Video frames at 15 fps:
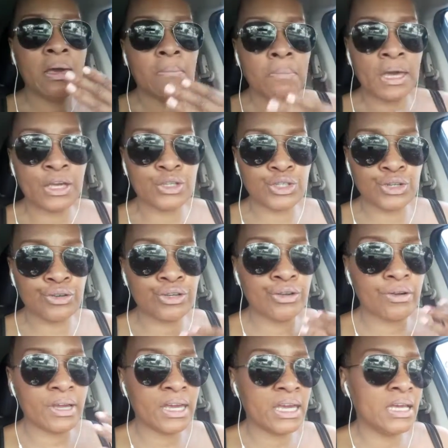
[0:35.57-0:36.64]
making sure
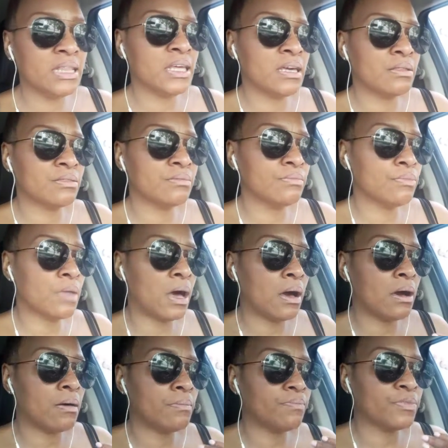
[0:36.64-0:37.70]
you're eating
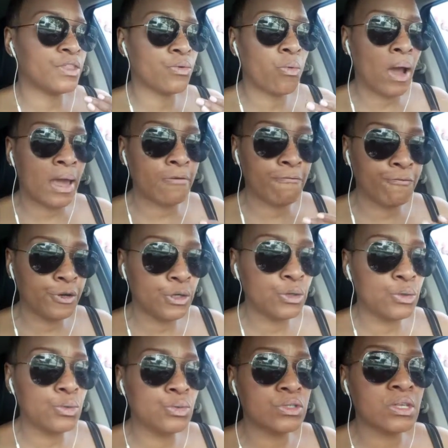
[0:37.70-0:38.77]
the right
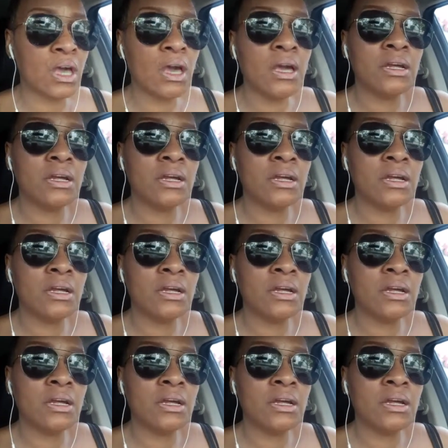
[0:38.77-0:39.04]
foods,